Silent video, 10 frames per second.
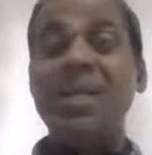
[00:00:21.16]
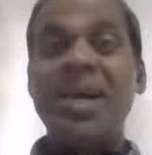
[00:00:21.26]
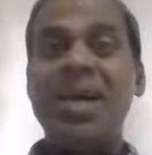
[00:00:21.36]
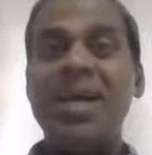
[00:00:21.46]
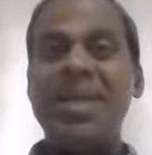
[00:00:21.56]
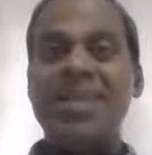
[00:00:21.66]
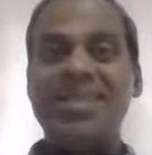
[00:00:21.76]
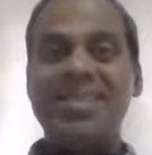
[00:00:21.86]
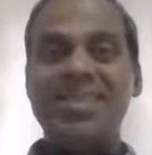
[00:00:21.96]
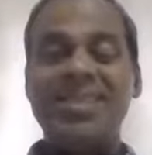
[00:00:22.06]
Hi,
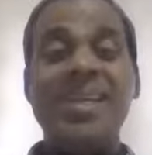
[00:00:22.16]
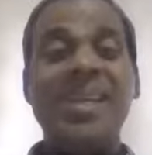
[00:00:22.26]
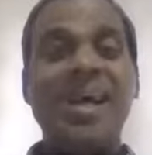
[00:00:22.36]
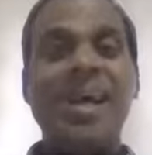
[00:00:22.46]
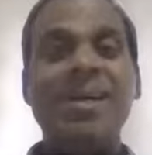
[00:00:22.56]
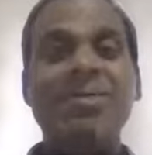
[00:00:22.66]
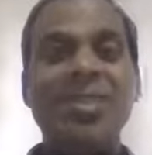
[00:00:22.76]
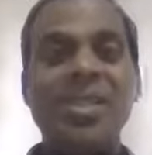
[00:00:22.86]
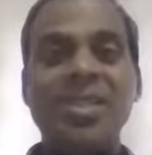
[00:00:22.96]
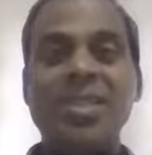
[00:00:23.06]
I am
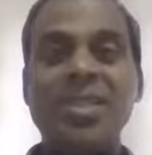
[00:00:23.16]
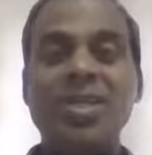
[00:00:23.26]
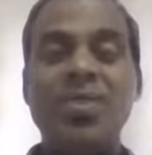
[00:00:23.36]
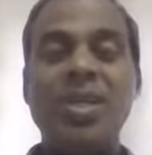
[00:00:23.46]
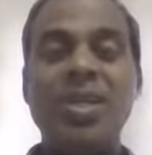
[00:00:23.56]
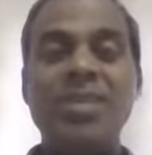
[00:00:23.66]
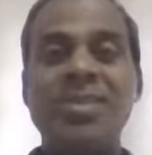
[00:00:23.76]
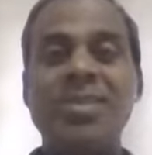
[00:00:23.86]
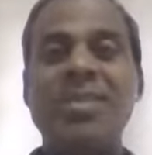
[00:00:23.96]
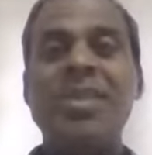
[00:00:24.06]
Chaitanya Gundi.
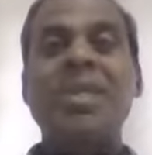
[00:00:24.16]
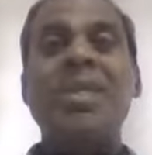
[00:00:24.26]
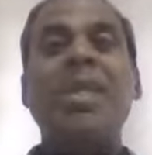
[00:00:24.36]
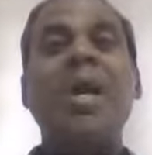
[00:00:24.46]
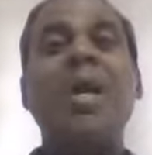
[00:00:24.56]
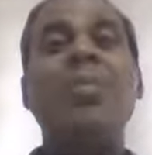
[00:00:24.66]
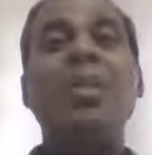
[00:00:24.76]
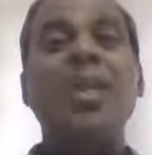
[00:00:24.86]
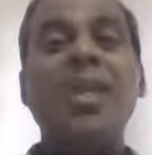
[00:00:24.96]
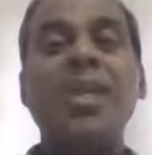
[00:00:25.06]
I am a
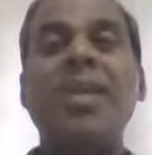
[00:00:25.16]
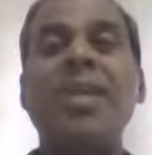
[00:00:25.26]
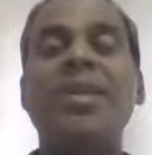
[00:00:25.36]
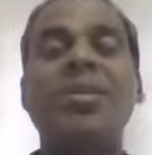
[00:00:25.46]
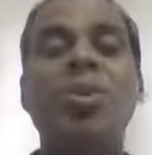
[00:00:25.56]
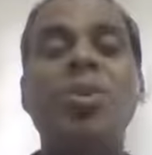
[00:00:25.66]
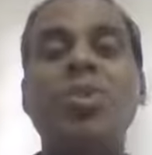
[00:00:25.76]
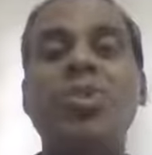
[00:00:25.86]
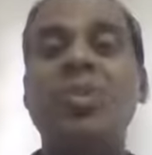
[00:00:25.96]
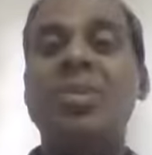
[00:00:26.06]
data analytics
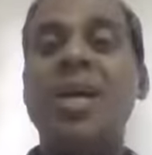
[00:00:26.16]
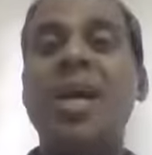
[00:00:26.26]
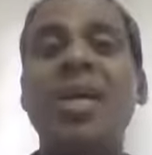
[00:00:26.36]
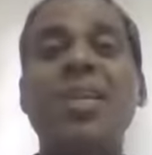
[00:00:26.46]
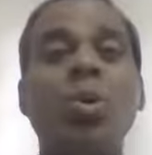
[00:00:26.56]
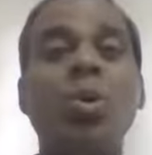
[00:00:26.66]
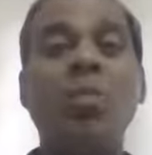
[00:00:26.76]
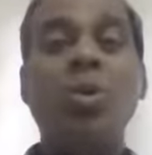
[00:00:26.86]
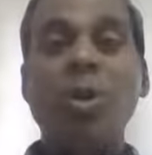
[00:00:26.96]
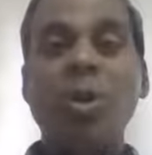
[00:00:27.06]
coach and the
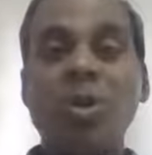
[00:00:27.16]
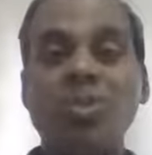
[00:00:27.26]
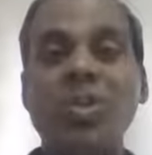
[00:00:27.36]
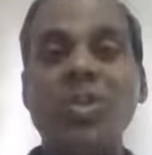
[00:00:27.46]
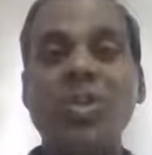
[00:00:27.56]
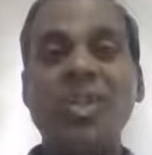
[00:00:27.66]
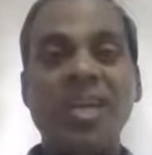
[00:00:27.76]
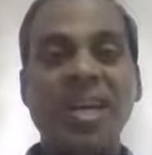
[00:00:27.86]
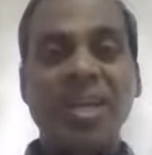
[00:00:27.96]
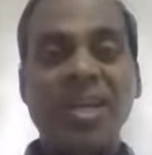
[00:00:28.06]
co-founder of Swachh
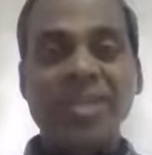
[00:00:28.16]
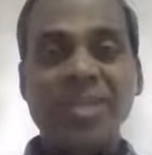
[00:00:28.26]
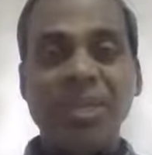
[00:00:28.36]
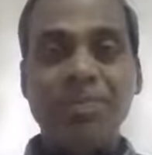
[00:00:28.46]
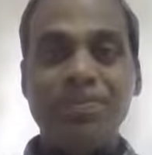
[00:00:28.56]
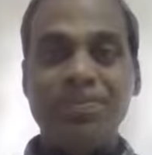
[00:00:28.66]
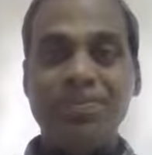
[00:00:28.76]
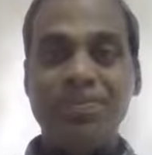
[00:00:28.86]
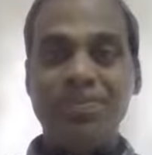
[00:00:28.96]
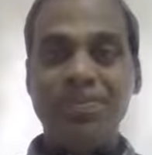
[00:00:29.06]
Data Analytics Hub.
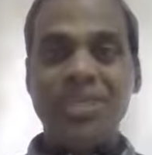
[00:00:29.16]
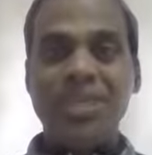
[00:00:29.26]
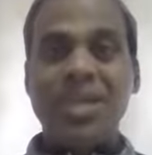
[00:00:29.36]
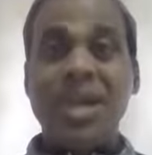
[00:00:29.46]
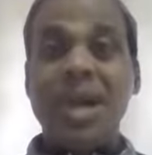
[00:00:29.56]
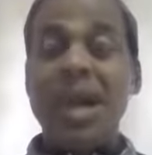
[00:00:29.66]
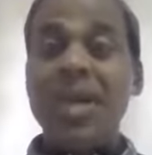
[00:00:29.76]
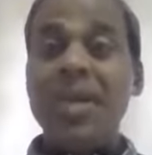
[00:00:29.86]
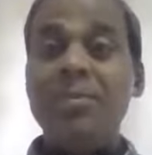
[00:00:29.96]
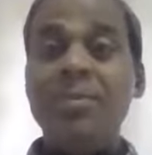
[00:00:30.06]

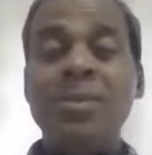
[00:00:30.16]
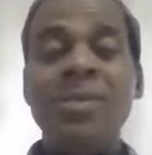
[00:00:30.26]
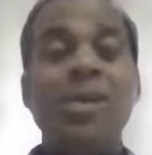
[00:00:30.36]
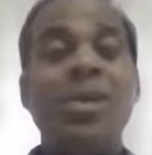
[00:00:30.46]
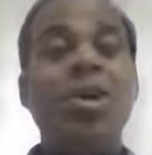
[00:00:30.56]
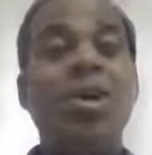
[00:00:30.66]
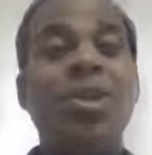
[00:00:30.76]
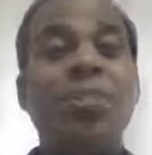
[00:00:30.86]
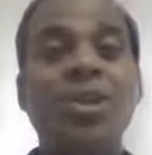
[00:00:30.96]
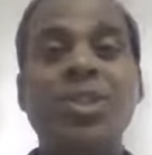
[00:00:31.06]
I am on a
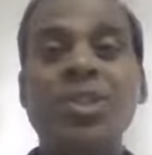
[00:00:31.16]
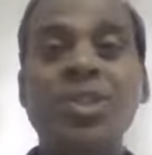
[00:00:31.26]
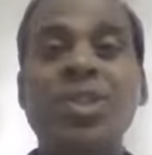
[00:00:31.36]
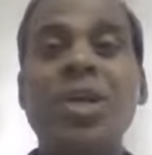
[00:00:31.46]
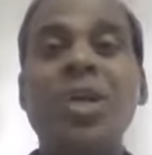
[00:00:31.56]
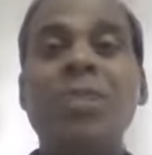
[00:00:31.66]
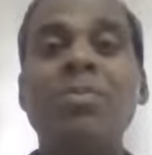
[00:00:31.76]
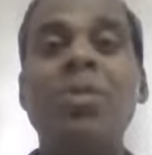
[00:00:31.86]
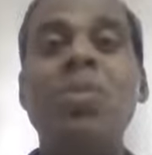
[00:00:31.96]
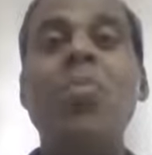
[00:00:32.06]
mission to help
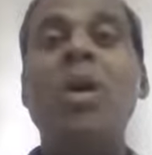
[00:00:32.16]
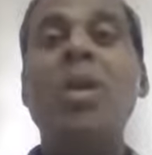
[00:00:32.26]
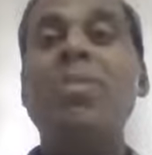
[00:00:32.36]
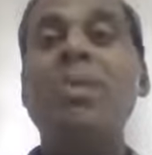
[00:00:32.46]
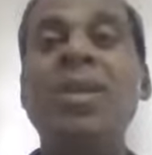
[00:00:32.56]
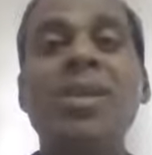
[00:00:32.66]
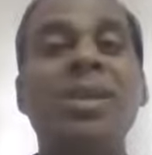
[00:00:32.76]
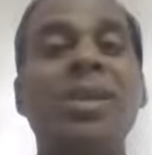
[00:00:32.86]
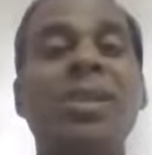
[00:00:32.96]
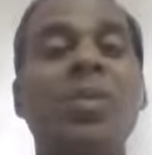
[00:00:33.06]
1
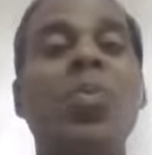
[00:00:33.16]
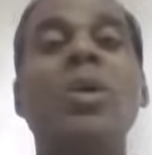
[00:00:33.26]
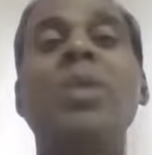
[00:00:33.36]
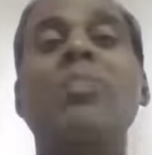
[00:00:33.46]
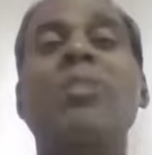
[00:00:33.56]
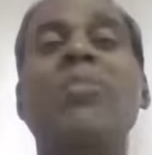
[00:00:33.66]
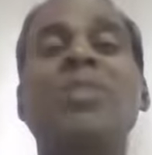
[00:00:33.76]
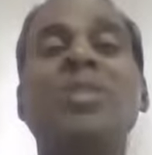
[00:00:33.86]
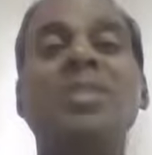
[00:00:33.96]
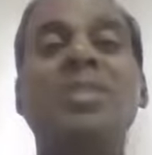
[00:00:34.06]
million working
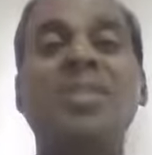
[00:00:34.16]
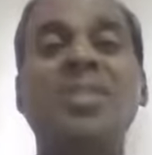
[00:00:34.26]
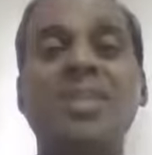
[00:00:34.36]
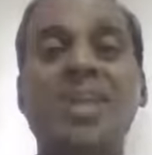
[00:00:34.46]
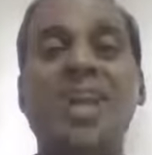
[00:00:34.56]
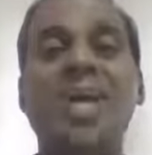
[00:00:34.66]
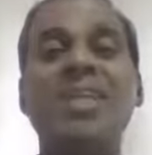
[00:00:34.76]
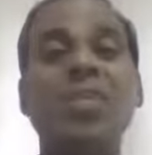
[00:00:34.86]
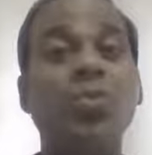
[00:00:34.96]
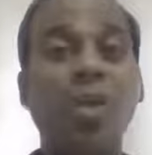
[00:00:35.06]
professionals
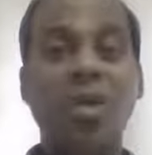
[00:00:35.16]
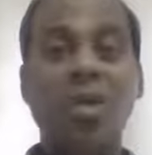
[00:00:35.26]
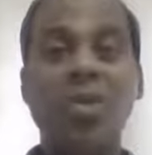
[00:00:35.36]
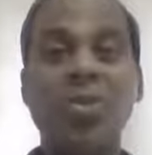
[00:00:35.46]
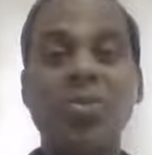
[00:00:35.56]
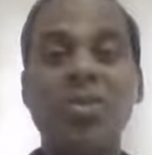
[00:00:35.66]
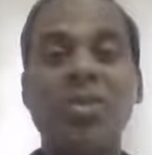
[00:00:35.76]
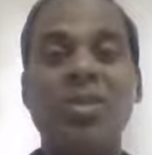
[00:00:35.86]
achieve career growth